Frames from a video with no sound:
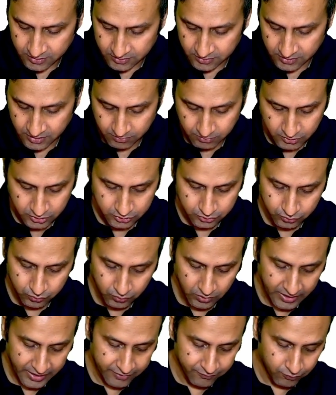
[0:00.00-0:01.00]
Number
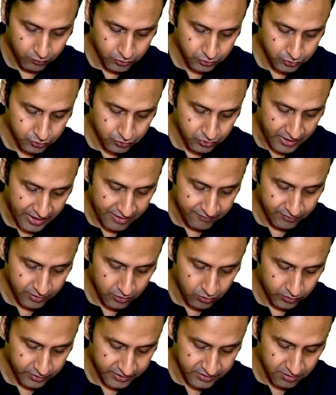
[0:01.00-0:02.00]
two, I want you have a
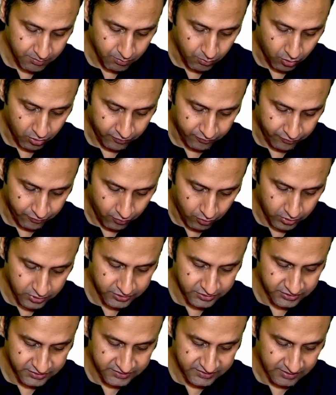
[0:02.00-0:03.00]
look at the
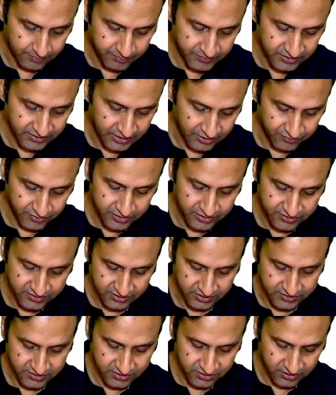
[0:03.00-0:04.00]
morphology, something that we're
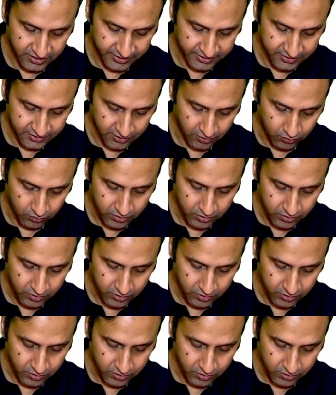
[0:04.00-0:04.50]
discussing right now.